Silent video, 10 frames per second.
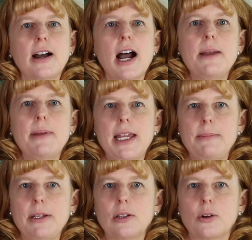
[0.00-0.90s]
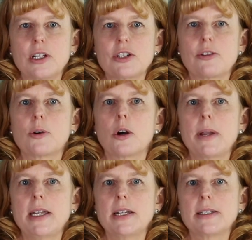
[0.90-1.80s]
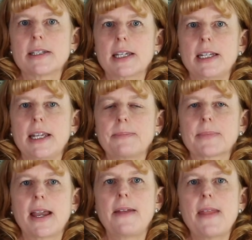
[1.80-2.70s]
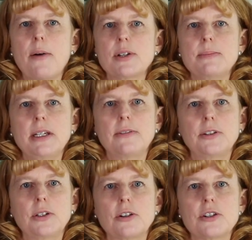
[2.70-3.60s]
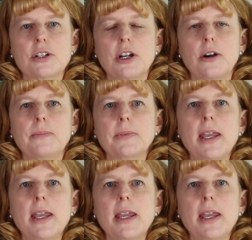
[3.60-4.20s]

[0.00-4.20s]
I'm Amy Lawrence from Gourmet Done Skinny, and that was me a few years ago.